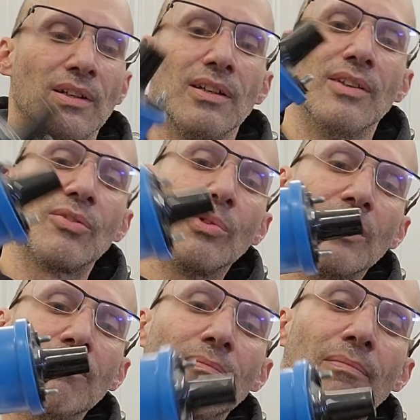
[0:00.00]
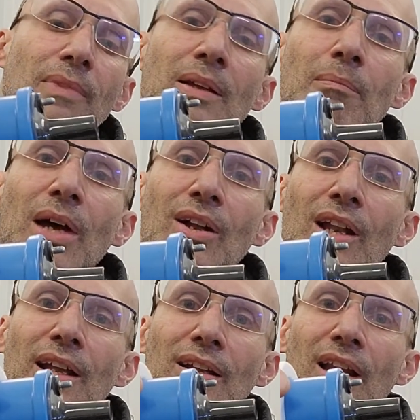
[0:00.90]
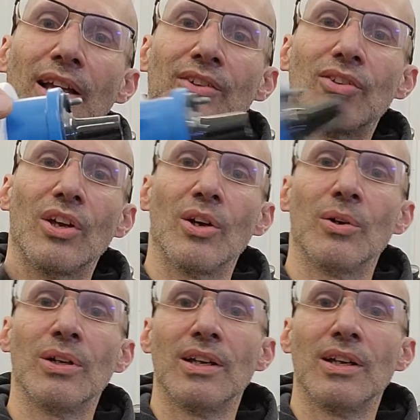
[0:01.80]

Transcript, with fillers: This would mount like like so.